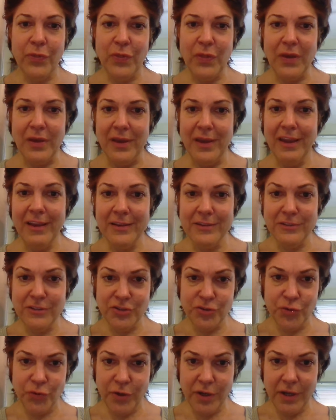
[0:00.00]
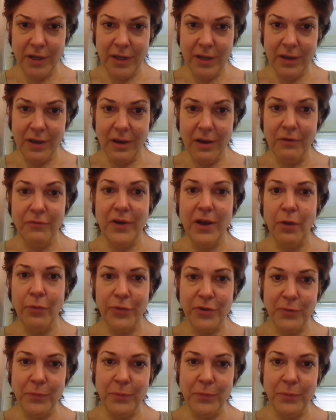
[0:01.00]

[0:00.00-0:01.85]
the history of health